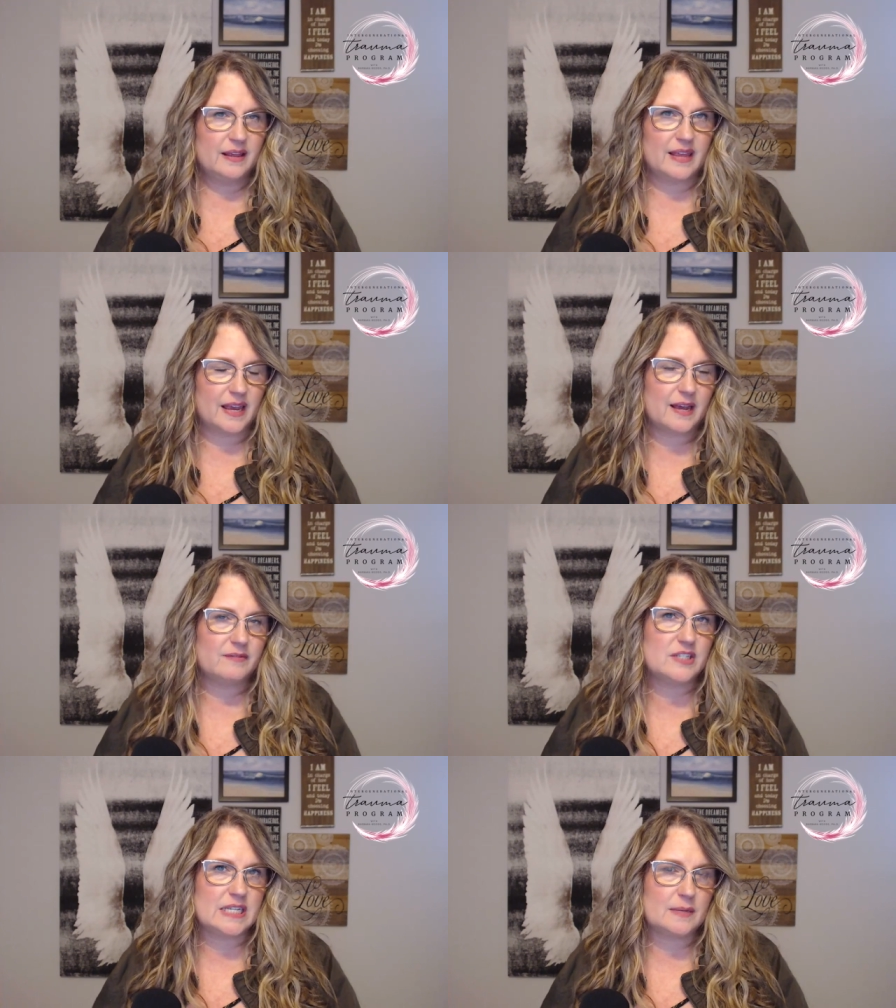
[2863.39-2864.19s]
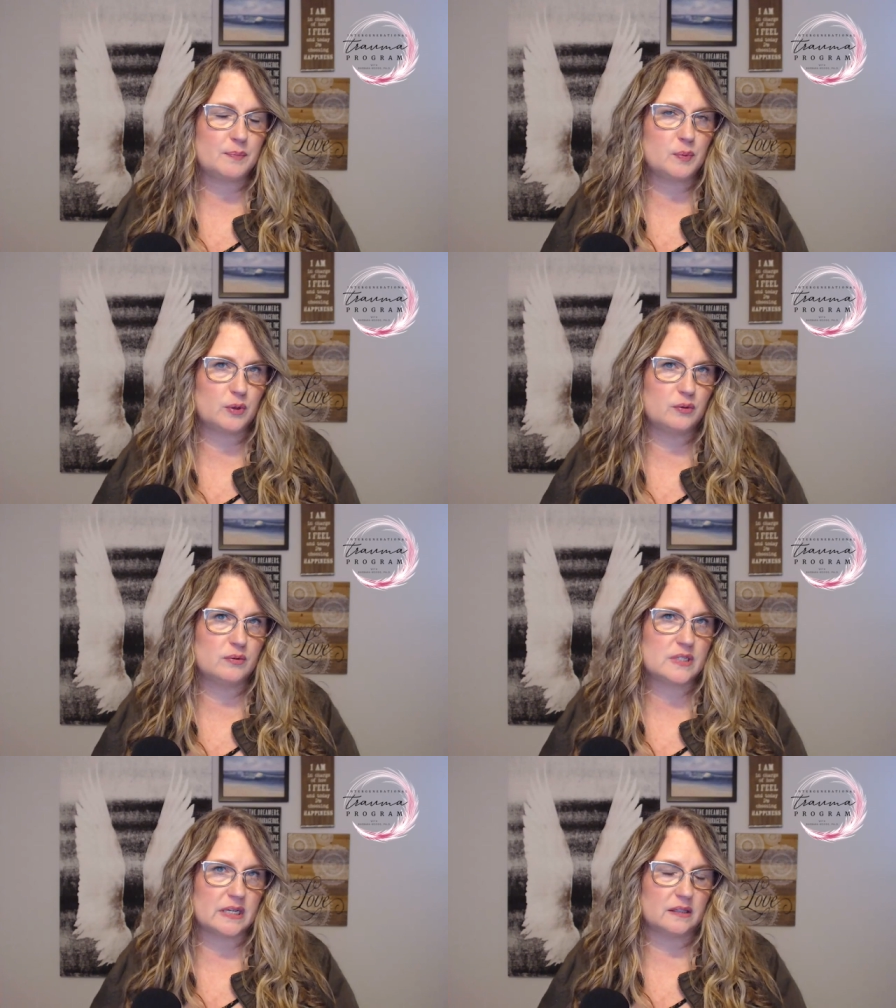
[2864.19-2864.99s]
They have deep
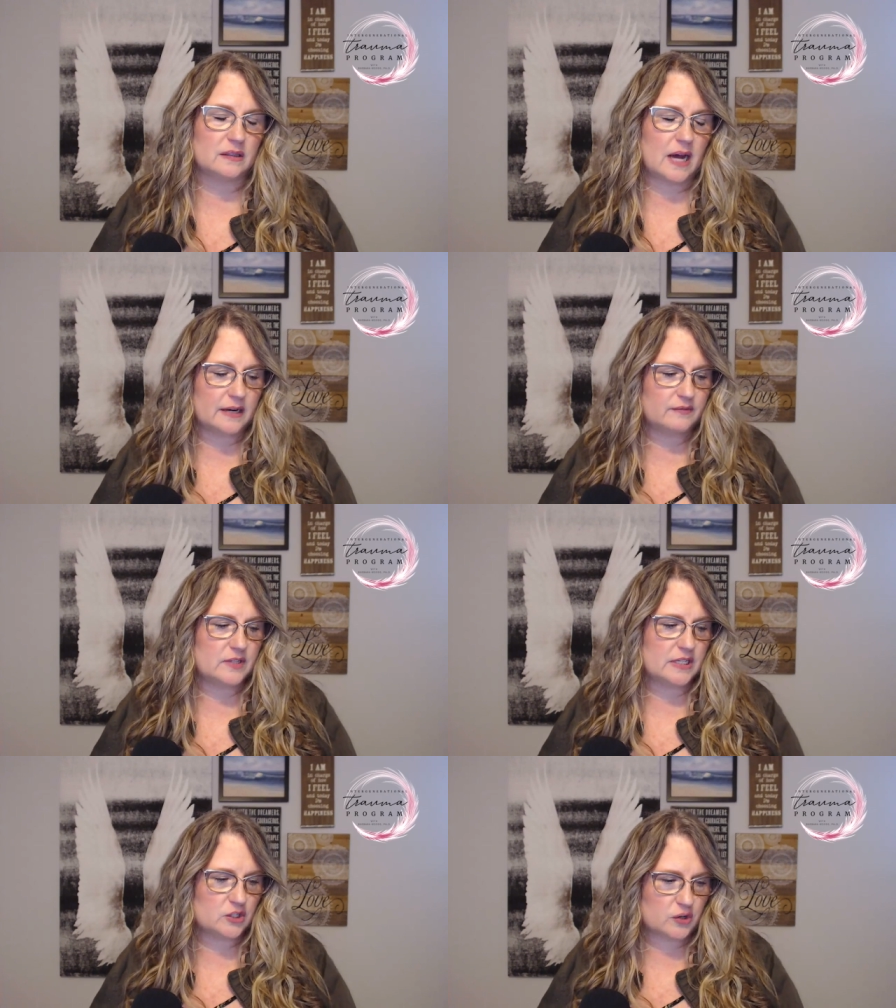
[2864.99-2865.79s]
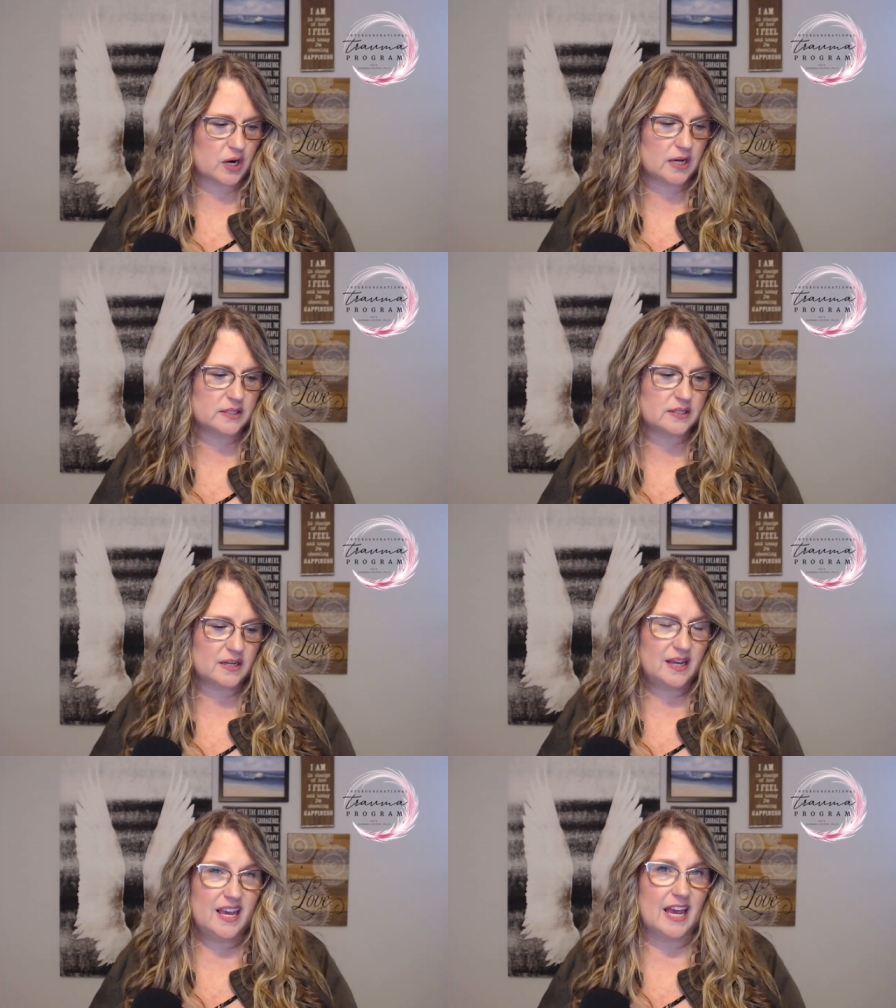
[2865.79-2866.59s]
wounds and a lot of distrust,
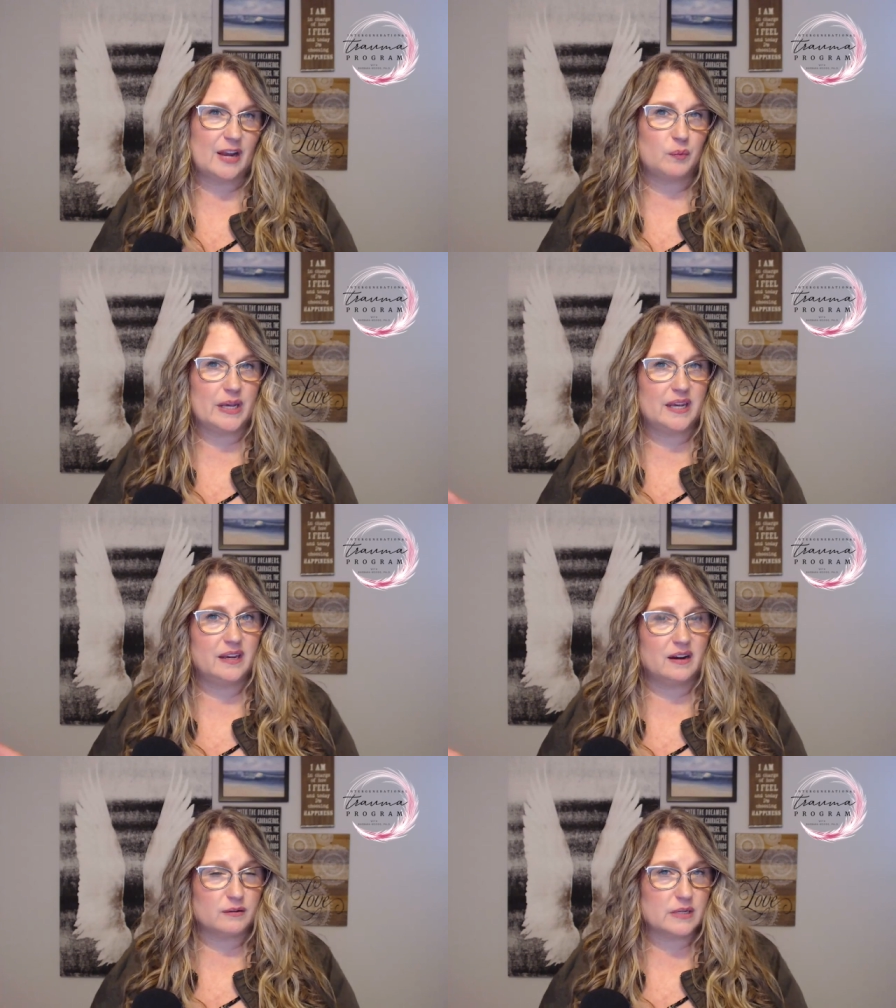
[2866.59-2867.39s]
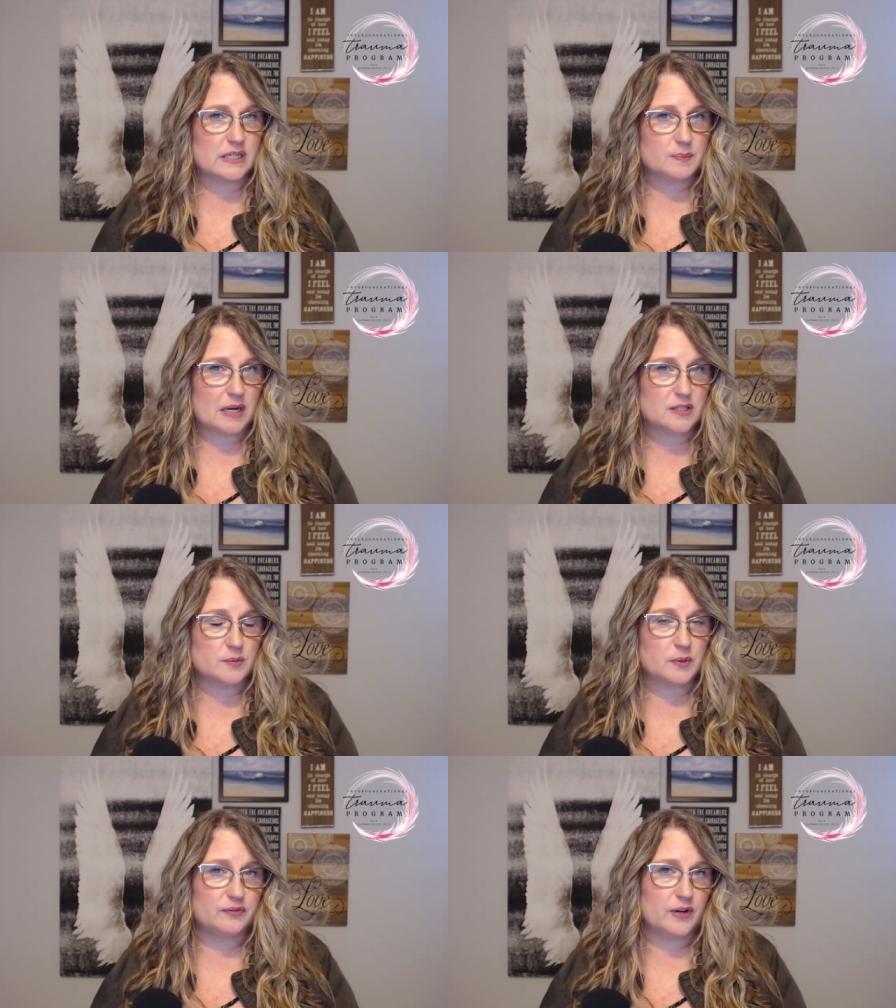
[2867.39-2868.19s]
and we are
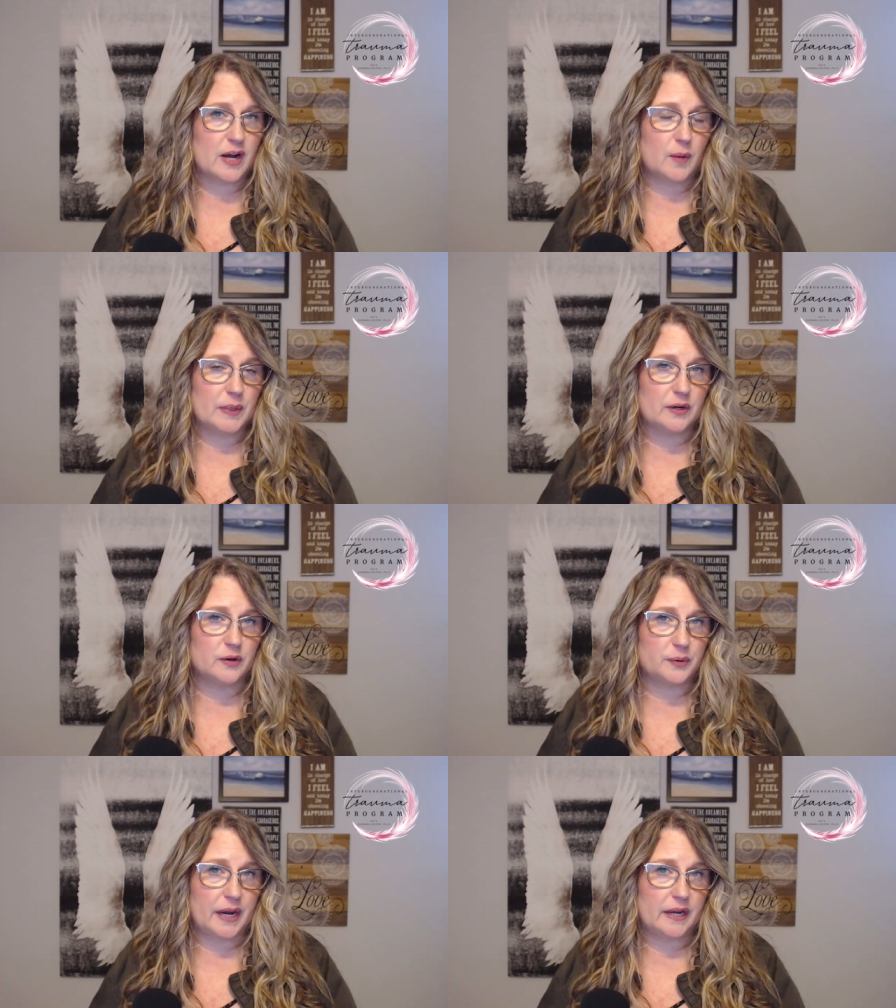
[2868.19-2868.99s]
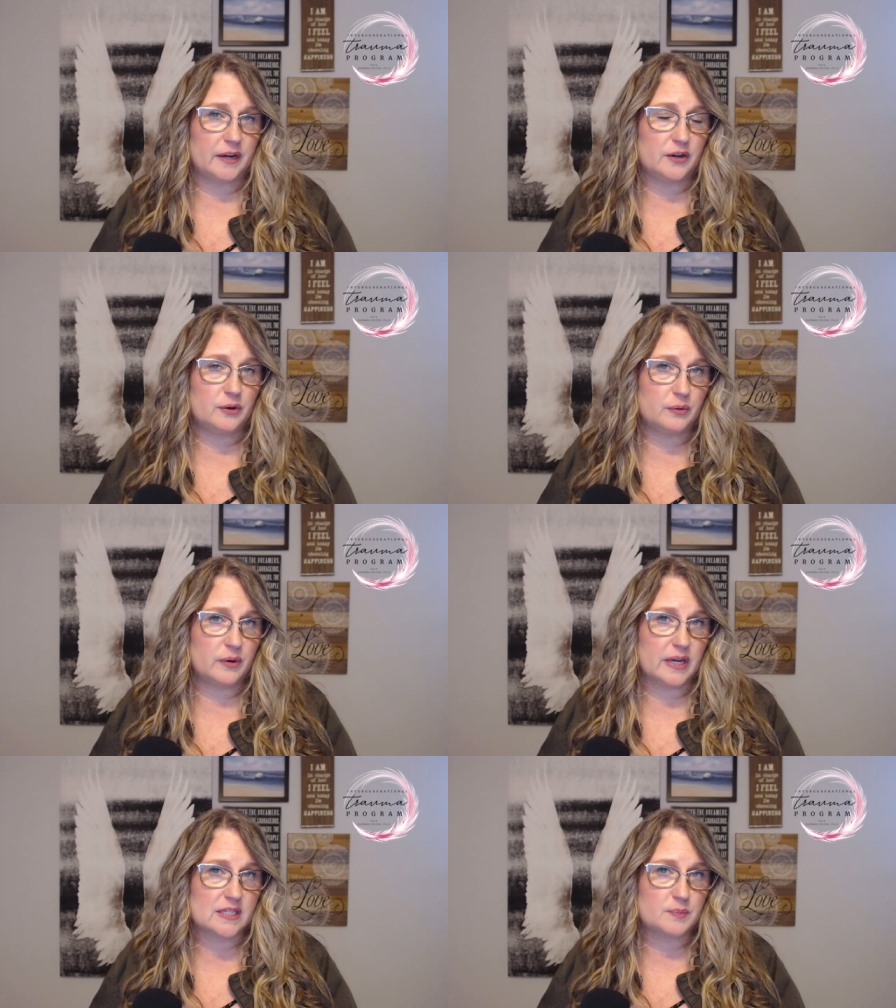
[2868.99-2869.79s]
responsible for helping create a new
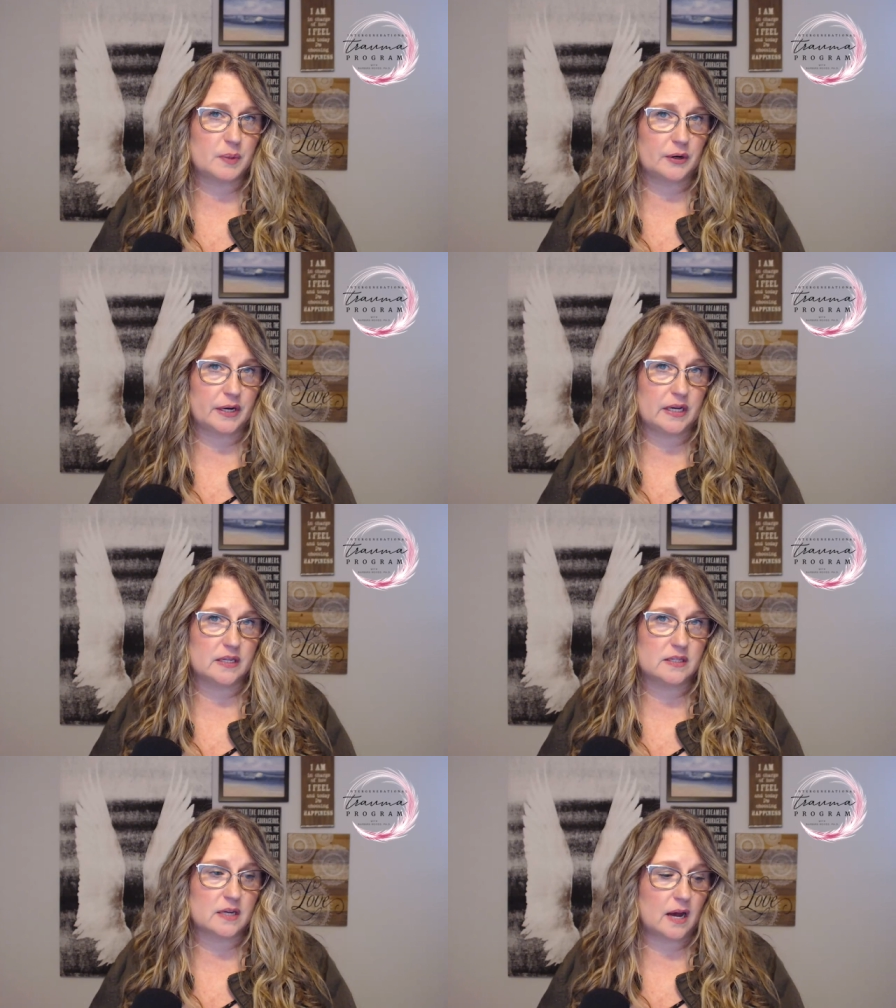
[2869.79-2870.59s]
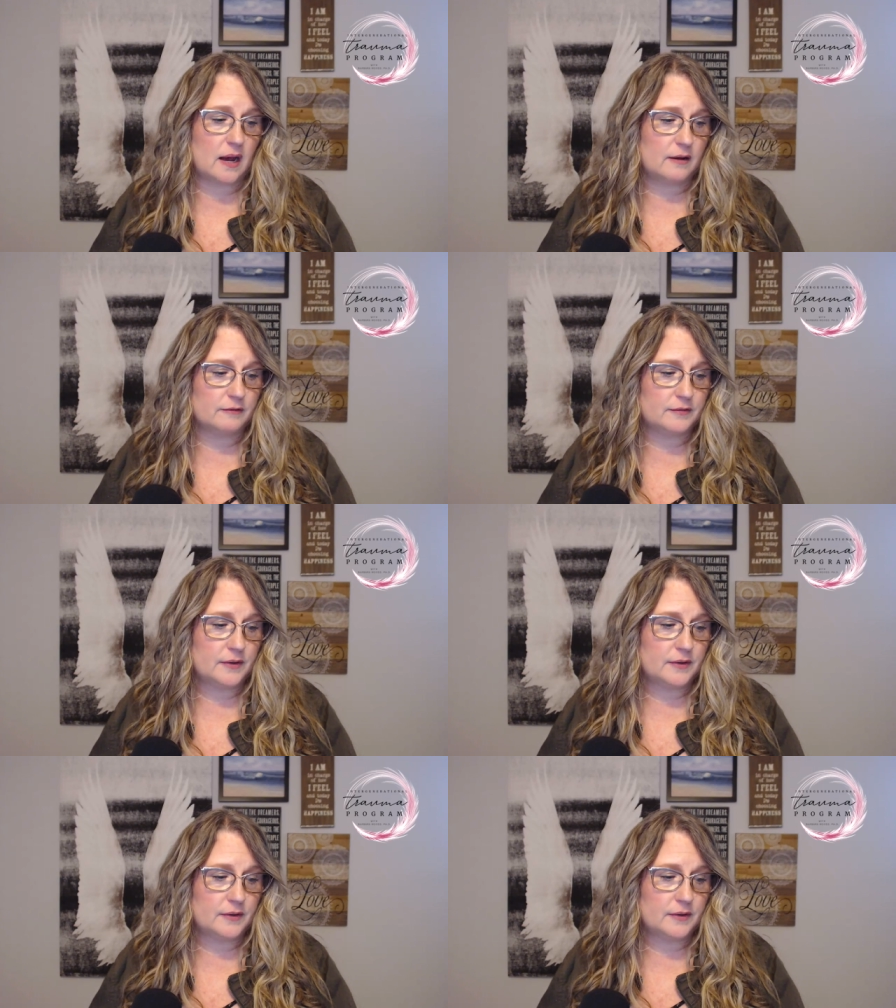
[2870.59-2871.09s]
experience of